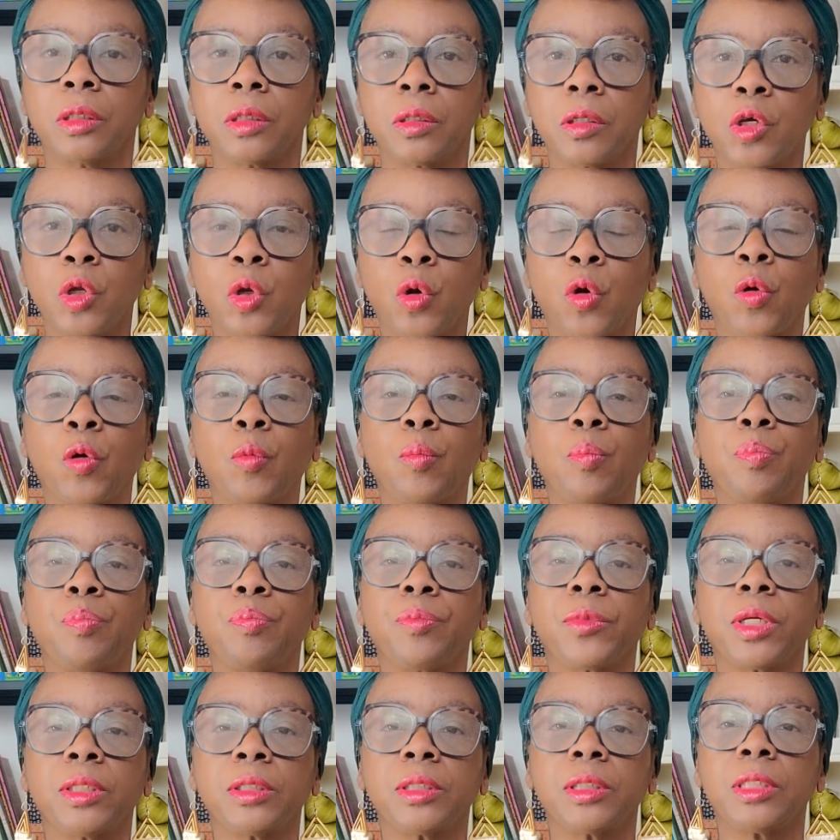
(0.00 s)
you know,
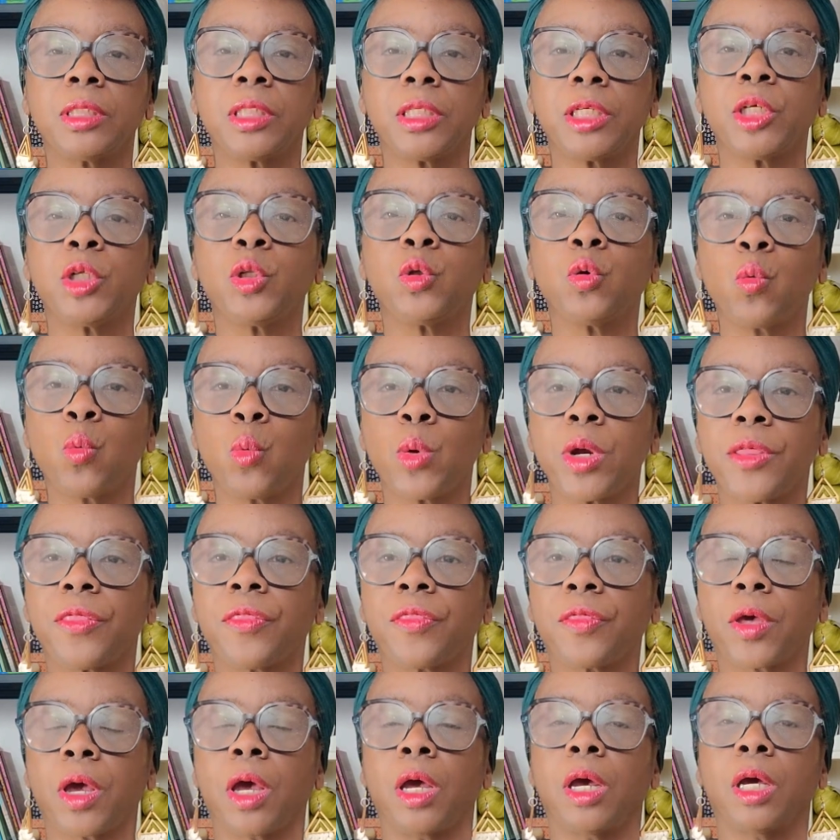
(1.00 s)
deal
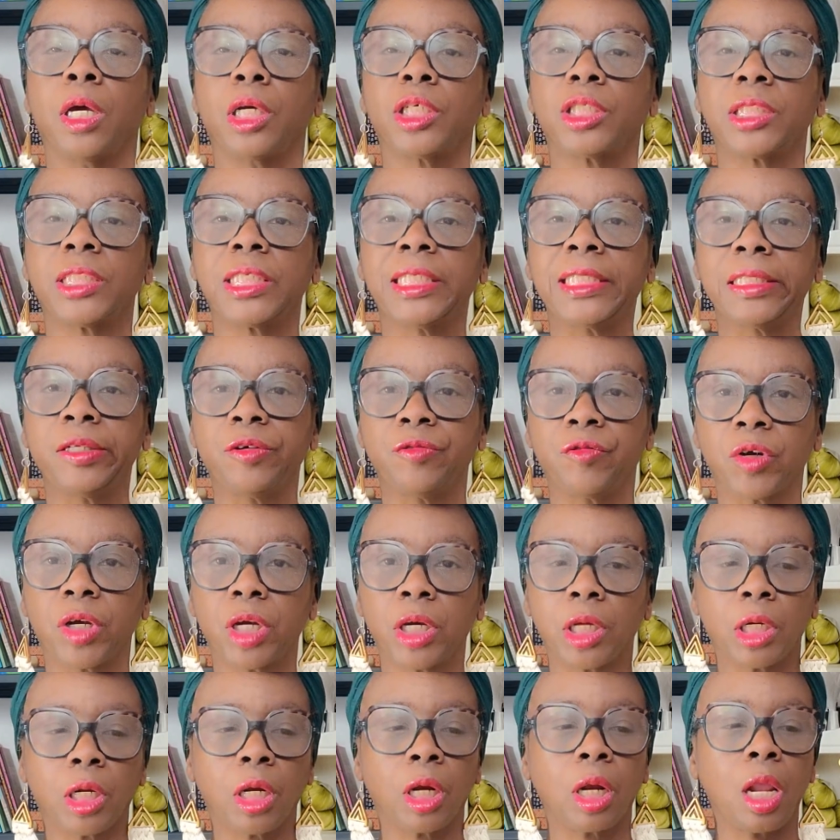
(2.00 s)
with a
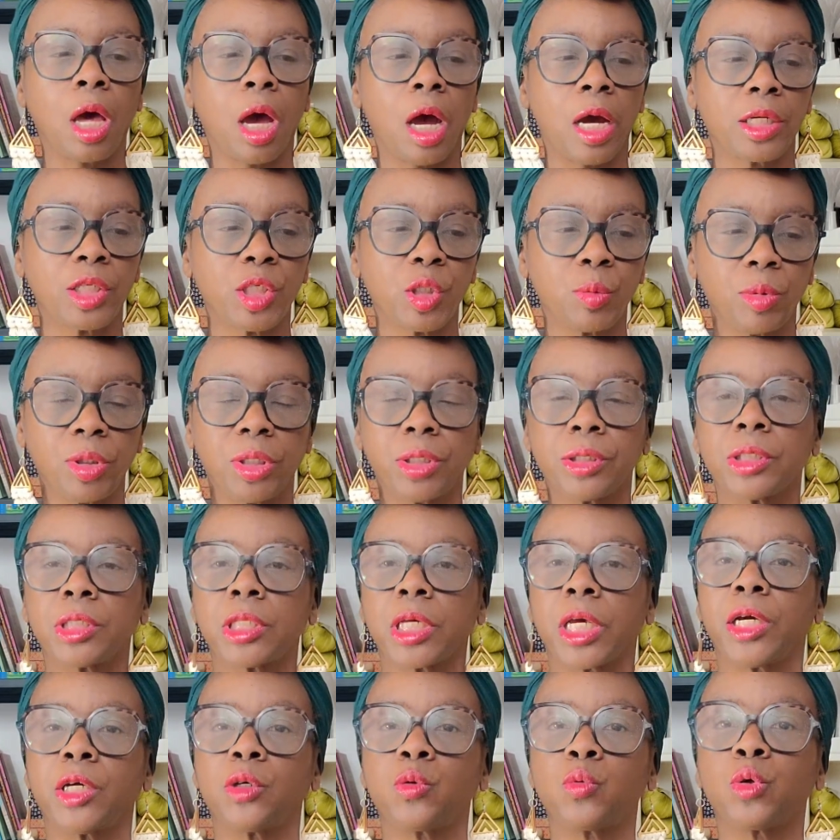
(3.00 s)
significant loss, because
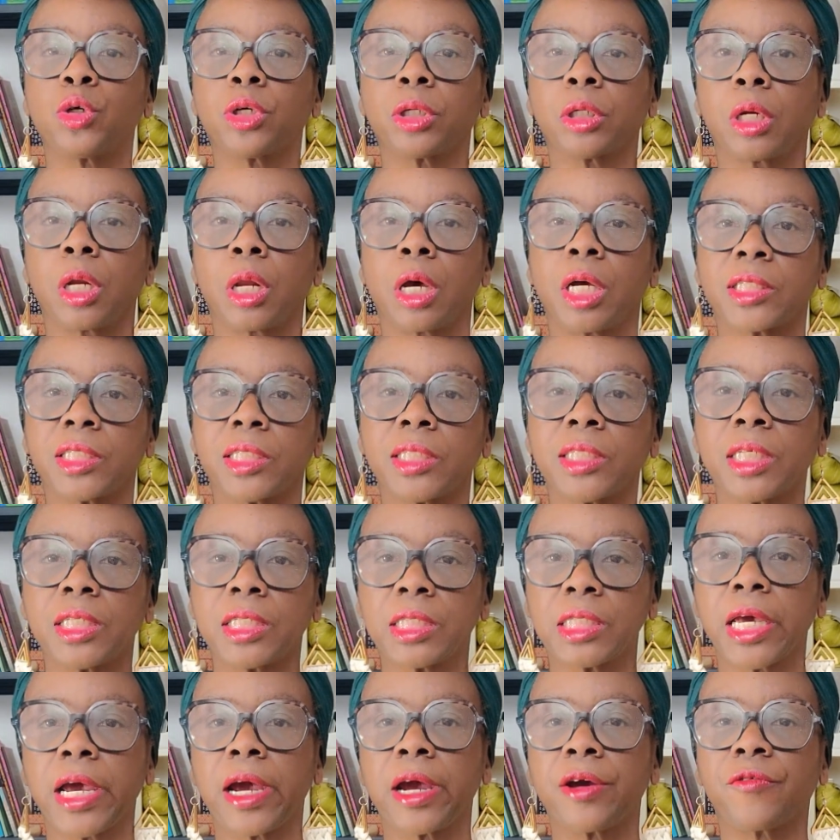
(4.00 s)
Edward lost his
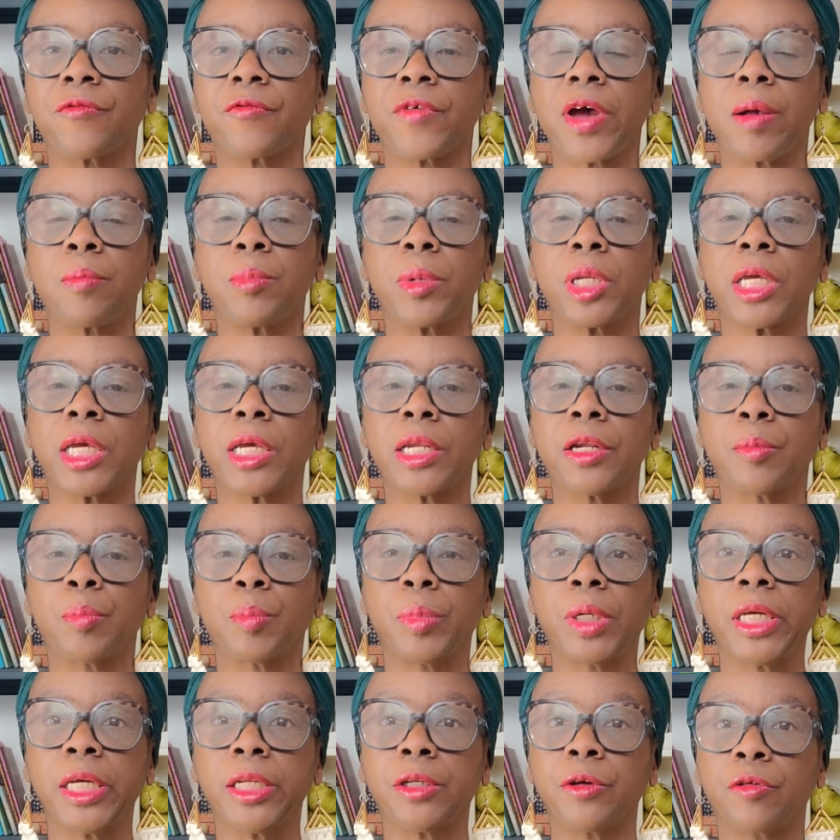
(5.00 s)
entire family in a
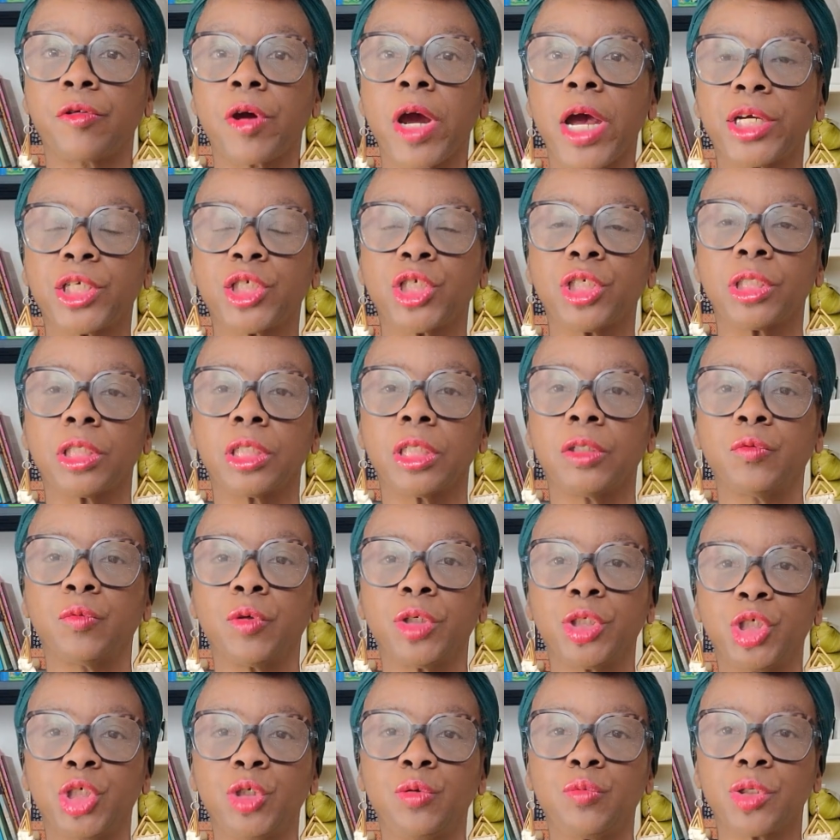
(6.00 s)
plane crash in
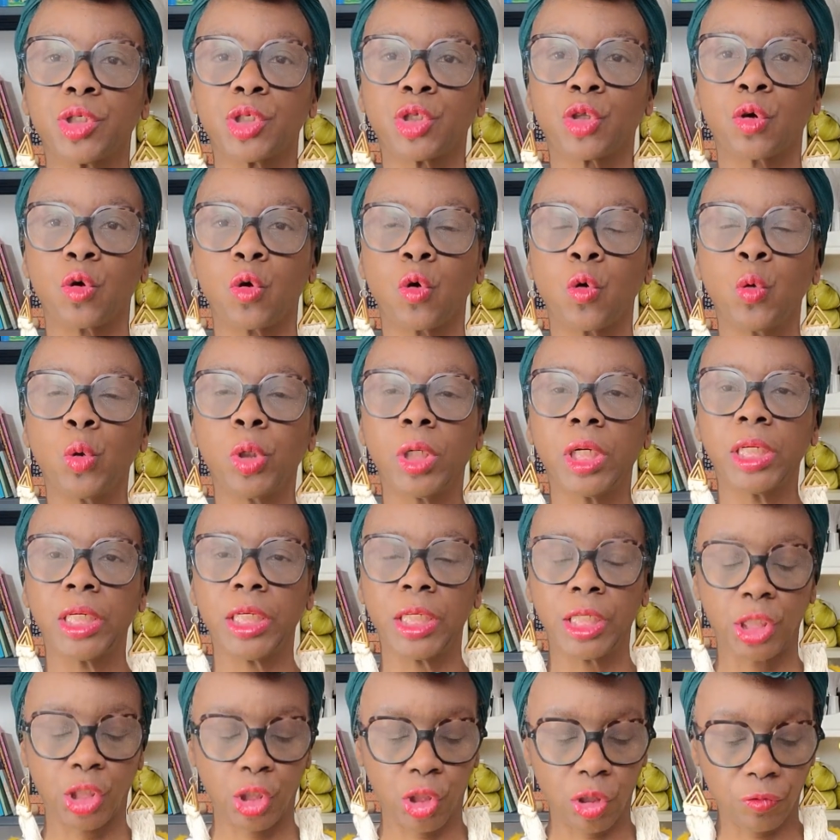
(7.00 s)
which he was the
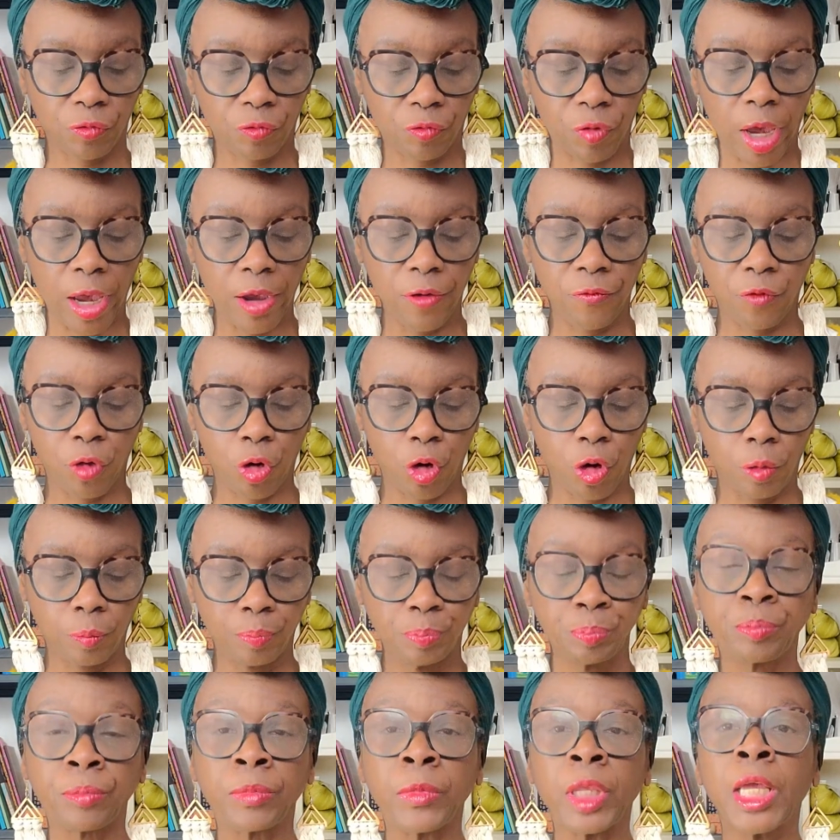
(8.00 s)
only survivor.
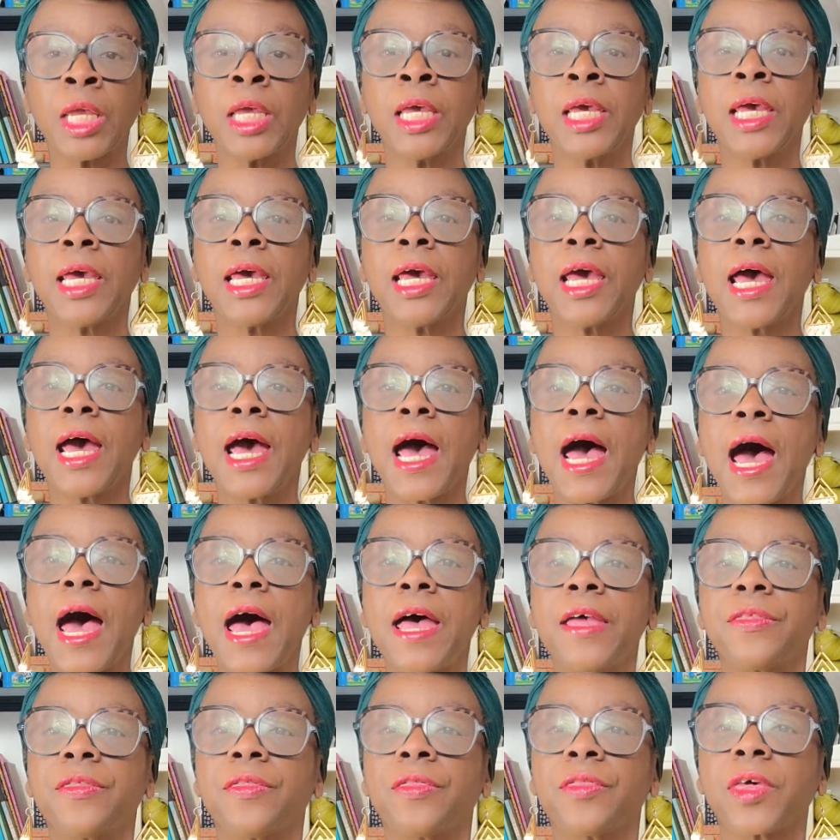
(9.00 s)

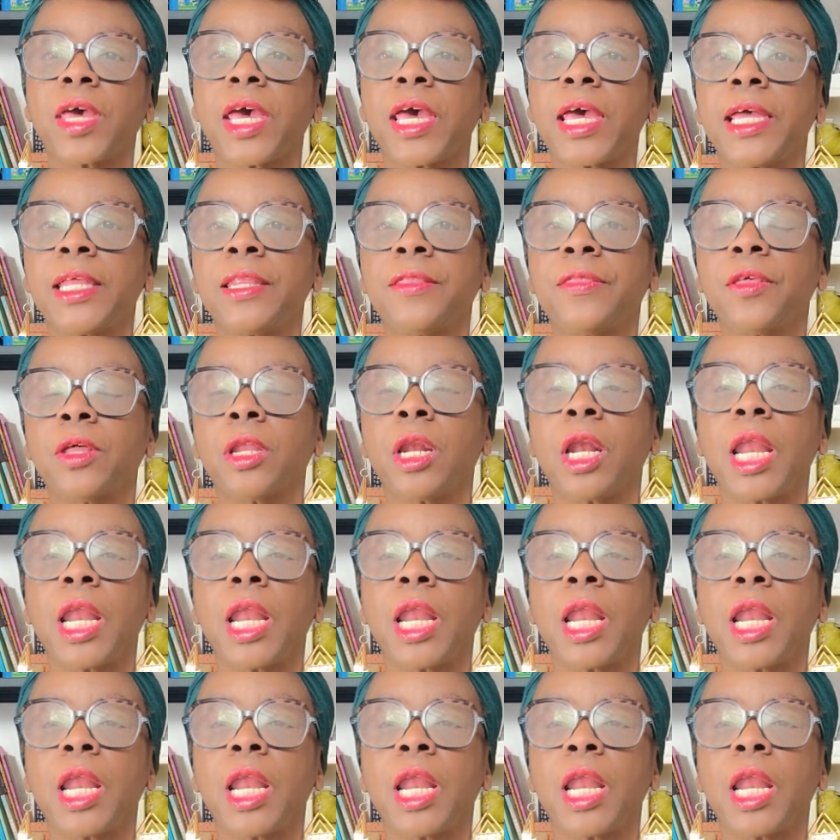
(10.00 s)
And then the